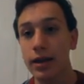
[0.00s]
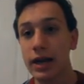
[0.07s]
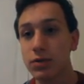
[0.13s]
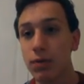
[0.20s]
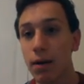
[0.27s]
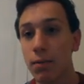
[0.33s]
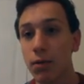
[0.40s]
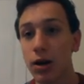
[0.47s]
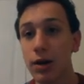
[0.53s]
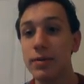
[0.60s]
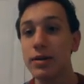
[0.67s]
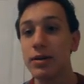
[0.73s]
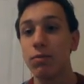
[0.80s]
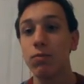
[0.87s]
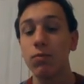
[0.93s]
that's why we're going to
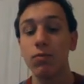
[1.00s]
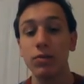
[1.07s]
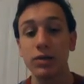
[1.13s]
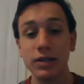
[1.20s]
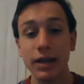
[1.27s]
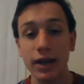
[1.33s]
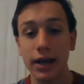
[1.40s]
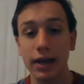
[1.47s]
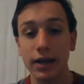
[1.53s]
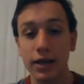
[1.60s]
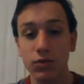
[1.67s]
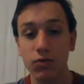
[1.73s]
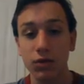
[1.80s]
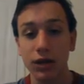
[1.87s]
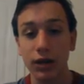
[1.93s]
be seeing
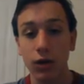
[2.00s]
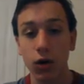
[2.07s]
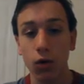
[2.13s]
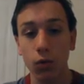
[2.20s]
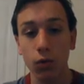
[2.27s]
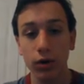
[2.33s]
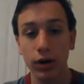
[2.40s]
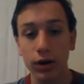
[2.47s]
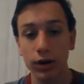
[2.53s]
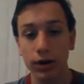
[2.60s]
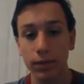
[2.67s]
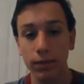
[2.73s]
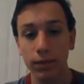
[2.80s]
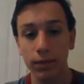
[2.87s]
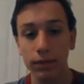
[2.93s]
these really cold
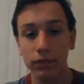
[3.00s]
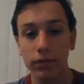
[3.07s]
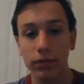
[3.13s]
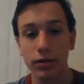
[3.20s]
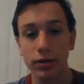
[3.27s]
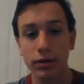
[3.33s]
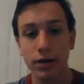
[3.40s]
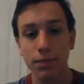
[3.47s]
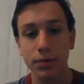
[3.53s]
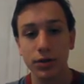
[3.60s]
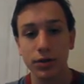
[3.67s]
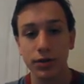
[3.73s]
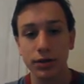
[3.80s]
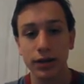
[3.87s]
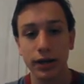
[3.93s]

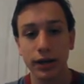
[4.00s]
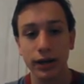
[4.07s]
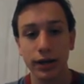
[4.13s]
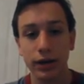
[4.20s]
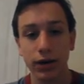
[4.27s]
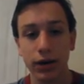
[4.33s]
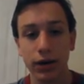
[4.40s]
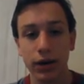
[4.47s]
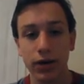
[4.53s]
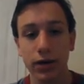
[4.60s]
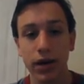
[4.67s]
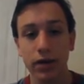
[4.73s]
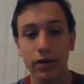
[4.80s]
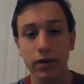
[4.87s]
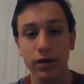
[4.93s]
temperatures. All
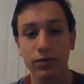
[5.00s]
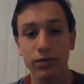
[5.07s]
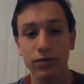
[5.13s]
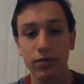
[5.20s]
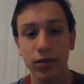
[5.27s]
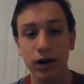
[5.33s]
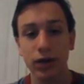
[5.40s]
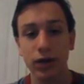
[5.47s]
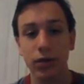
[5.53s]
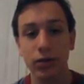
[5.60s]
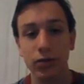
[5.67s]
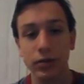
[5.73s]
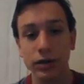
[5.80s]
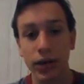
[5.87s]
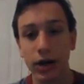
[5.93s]
right, and it's even some record
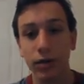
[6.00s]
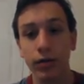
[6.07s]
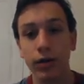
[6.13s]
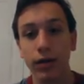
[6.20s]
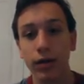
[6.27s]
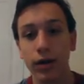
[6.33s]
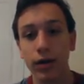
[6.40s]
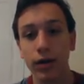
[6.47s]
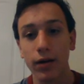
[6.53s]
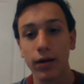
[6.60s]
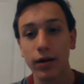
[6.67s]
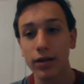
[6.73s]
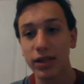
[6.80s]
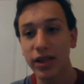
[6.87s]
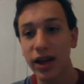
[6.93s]
colds now.
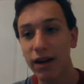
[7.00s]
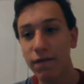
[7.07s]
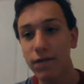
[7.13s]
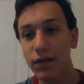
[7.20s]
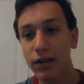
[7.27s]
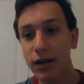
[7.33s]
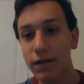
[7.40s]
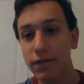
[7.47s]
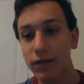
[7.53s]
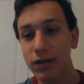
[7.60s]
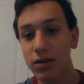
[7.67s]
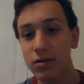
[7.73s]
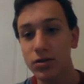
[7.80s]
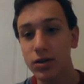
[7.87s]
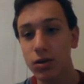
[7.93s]
Thankfully, for
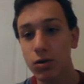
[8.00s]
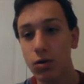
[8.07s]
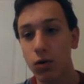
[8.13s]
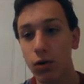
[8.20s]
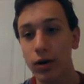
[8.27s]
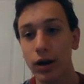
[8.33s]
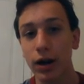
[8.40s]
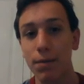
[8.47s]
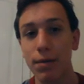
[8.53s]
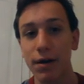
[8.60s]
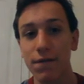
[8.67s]
those of you who are not a